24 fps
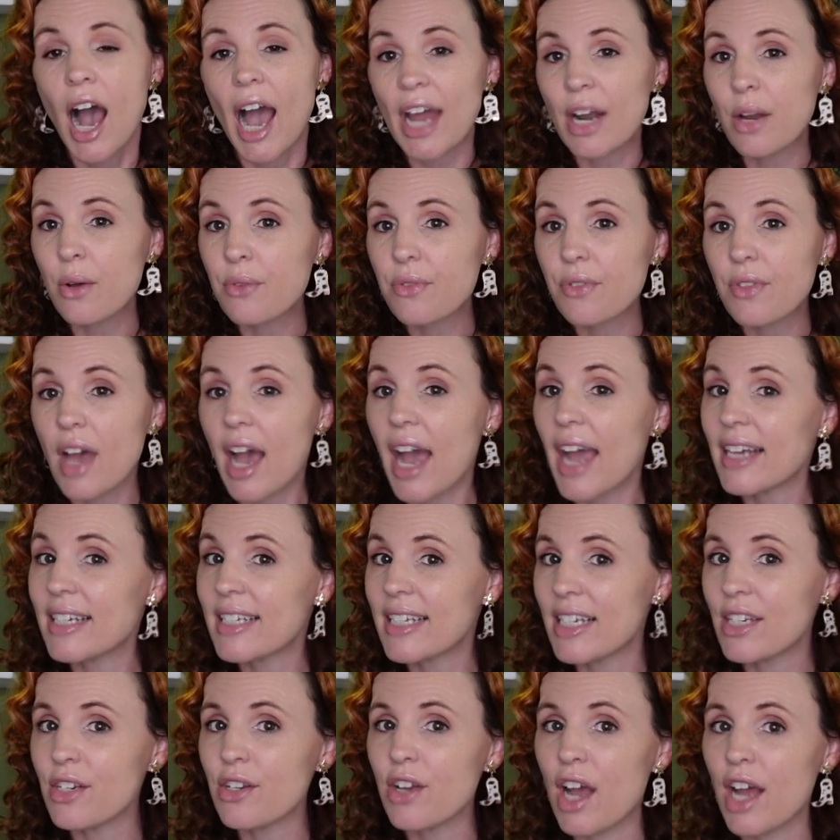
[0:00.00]
I don't, I
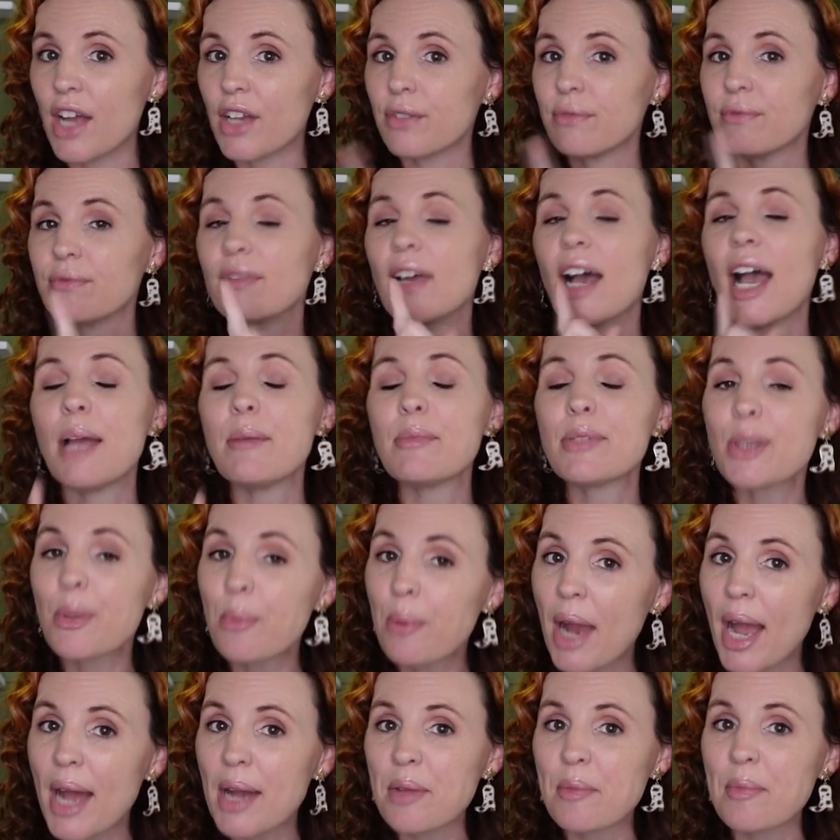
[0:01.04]
did not I'm so
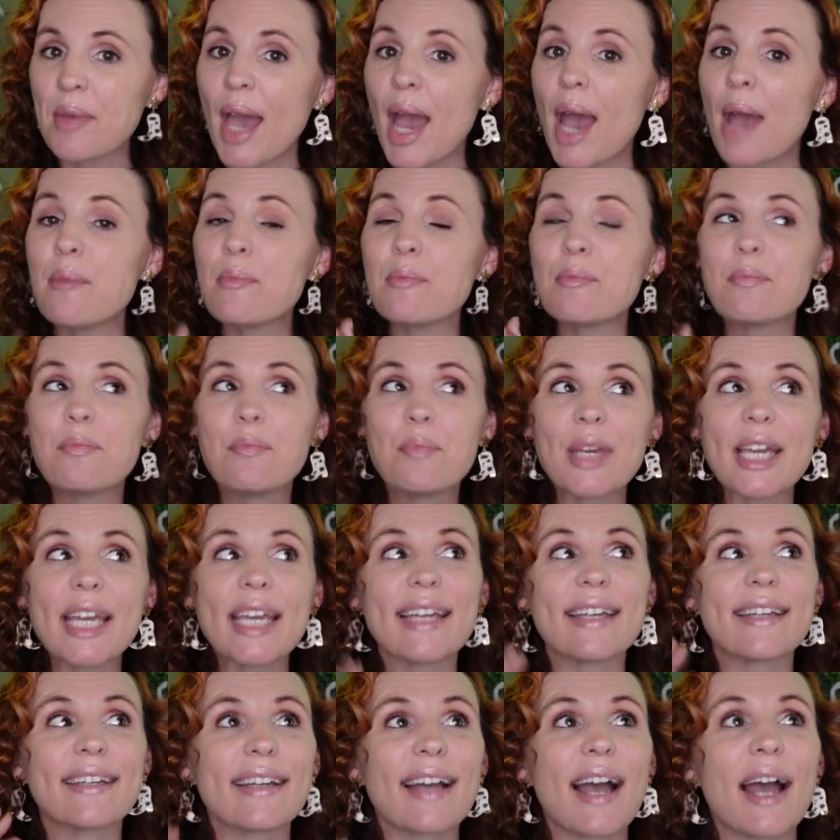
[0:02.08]
proud of me. I'm
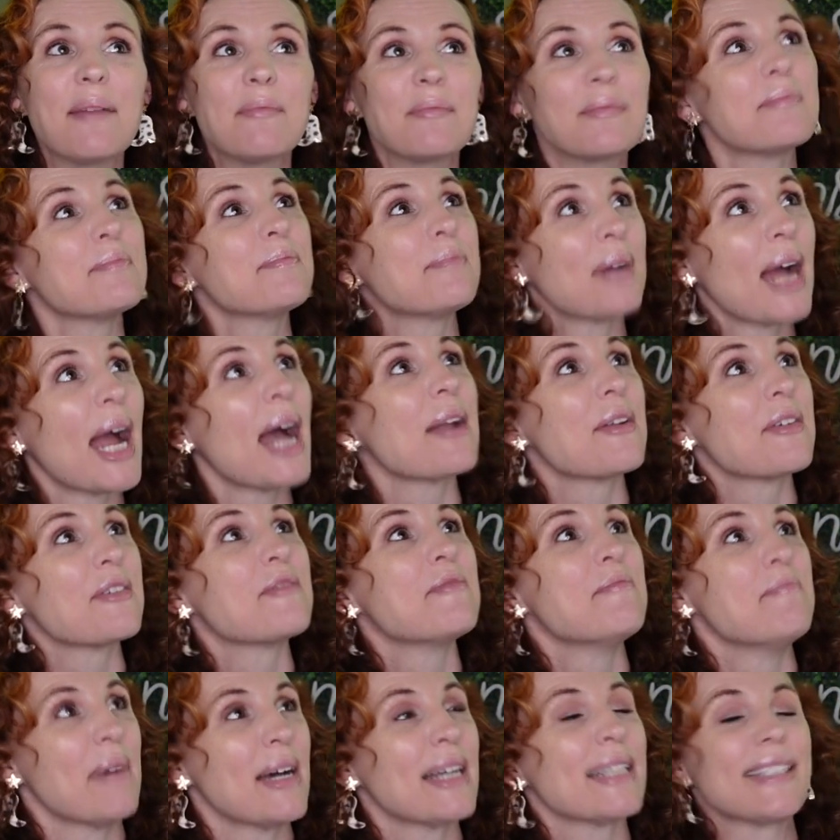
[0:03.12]
being, I'm proud
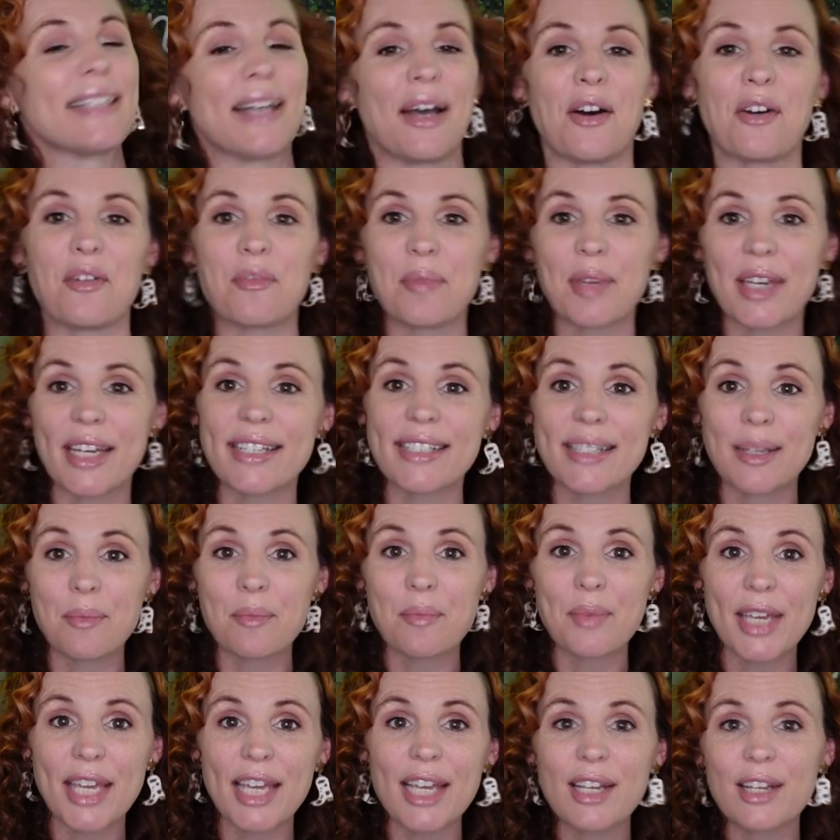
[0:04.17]
of myself because
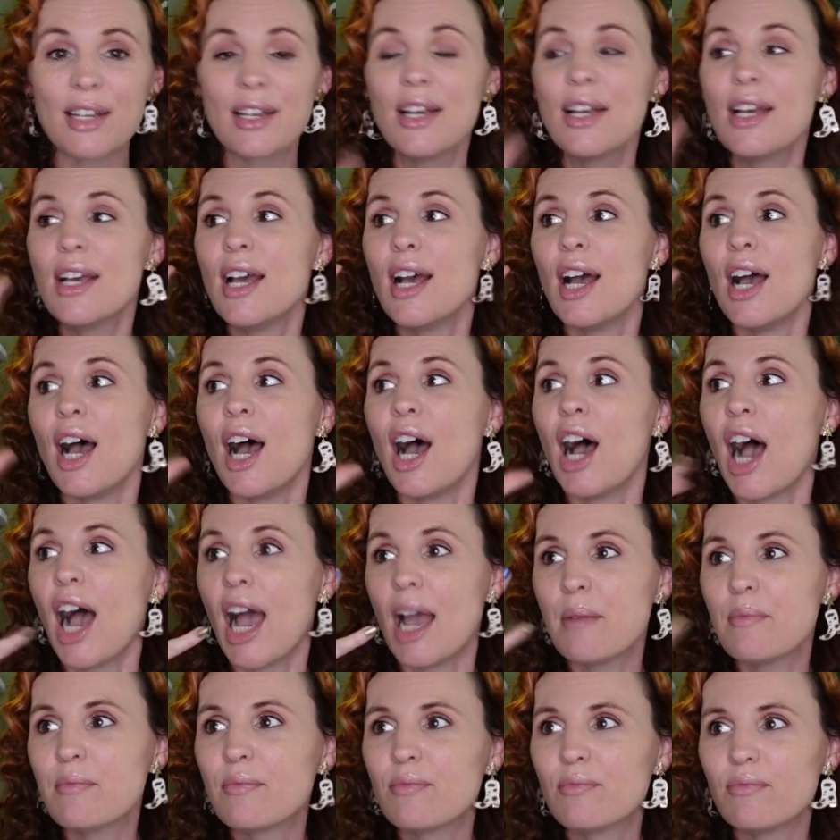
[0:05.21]
I'm being,
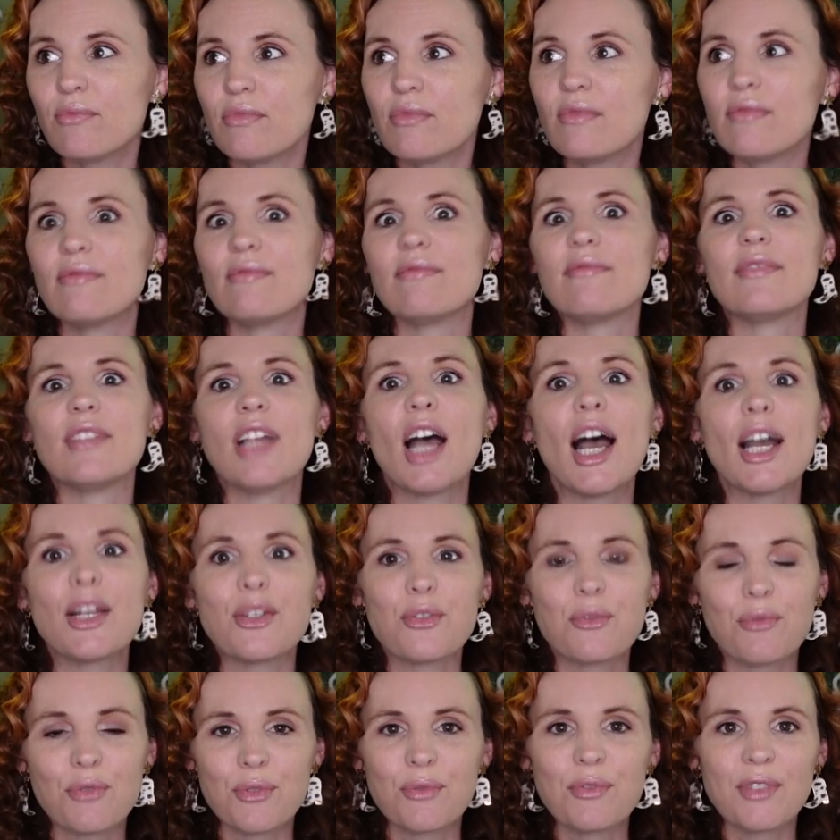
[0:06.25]
I'm not
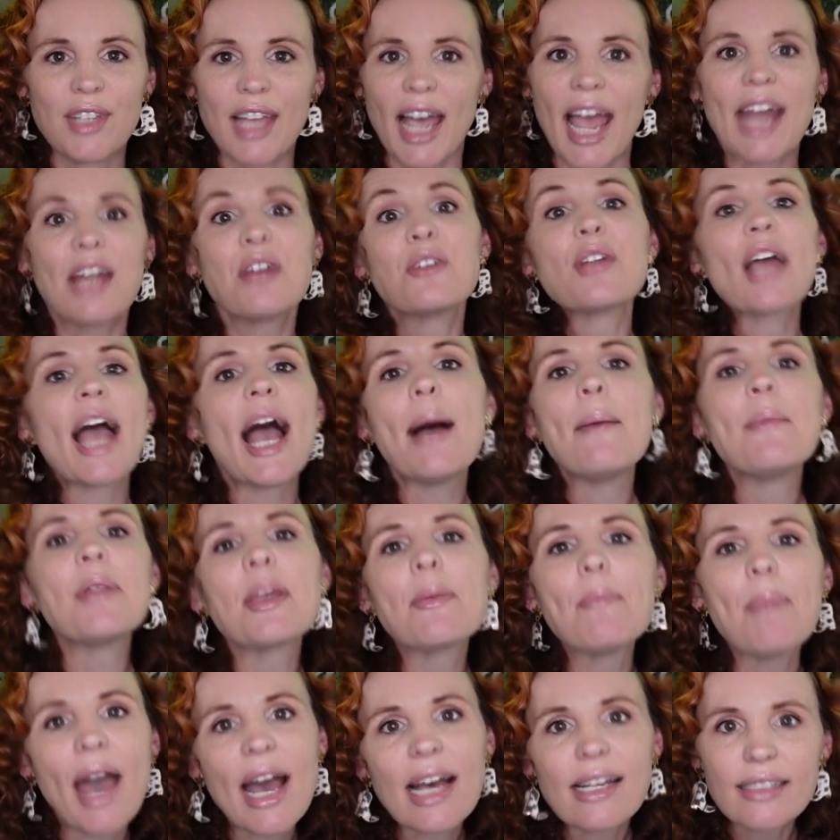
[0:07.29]
I don't, how
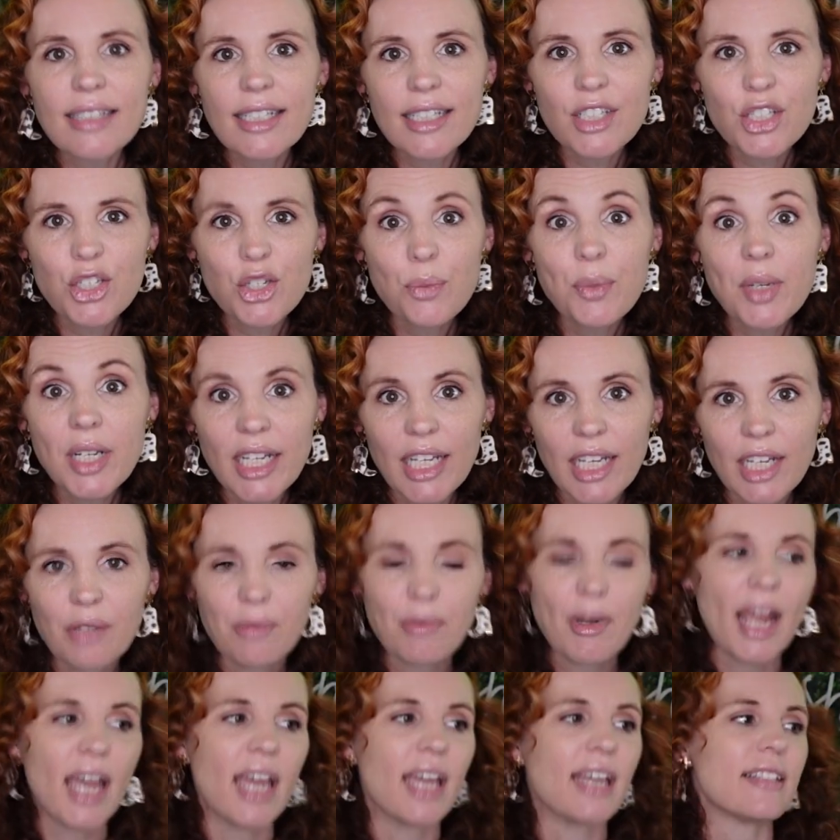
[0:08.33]
many baskets do we need,
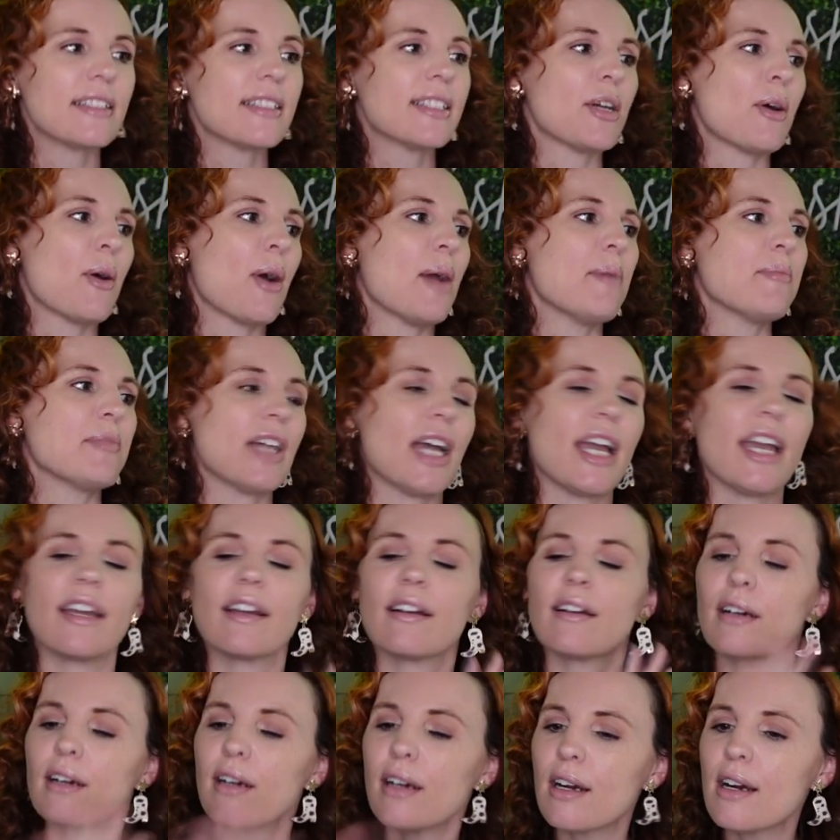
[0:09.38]
right? So I'm
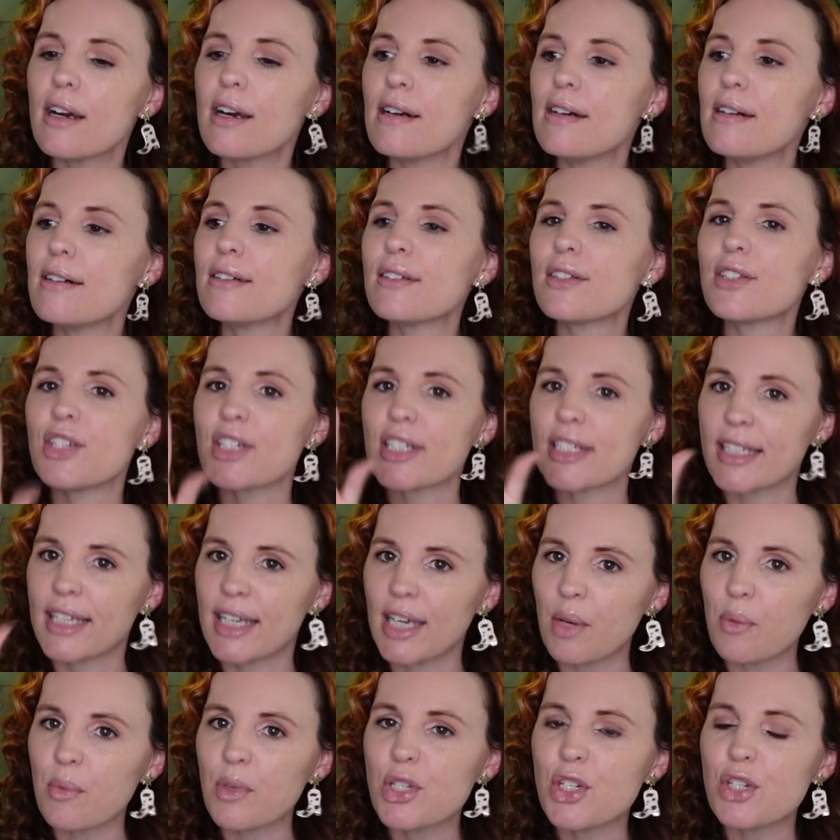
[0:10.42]
like, girl, just
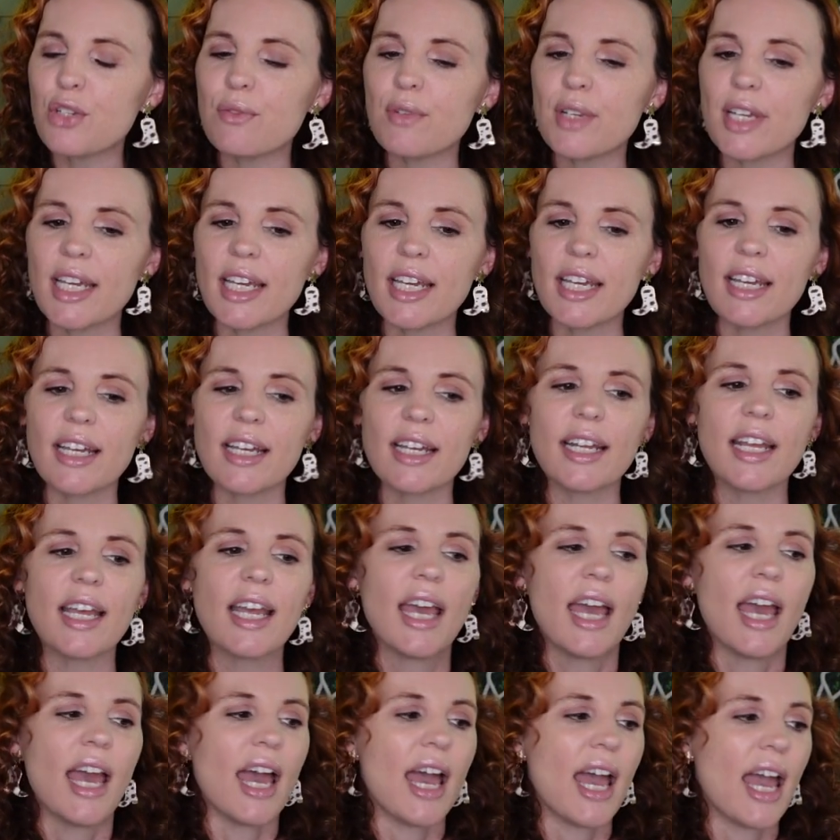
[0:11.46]
get what you need
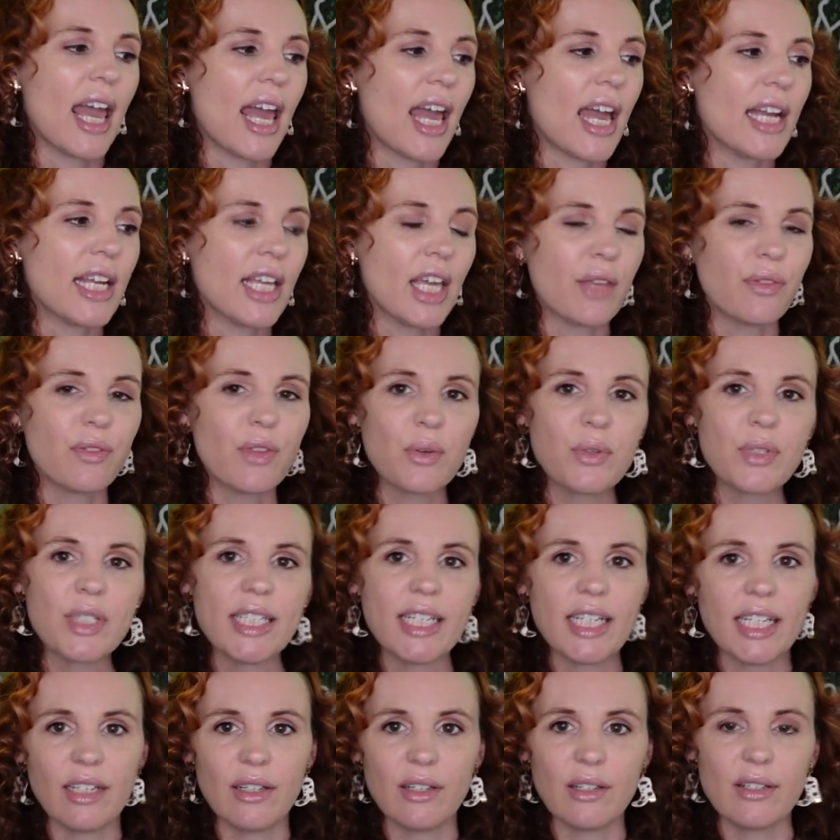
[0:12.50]
and get those
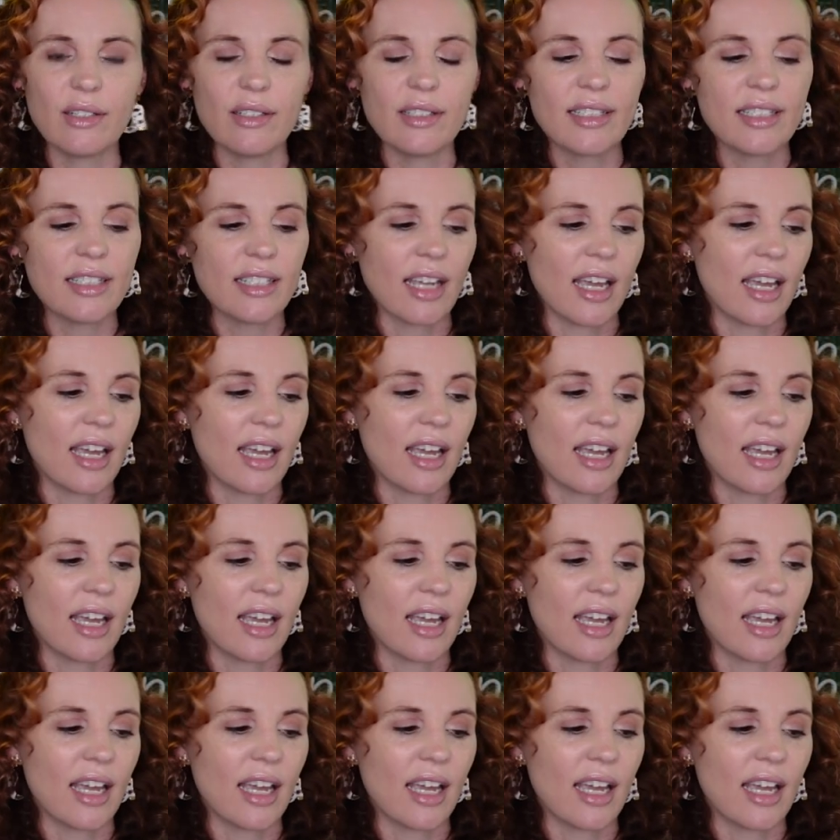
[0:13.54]
deals.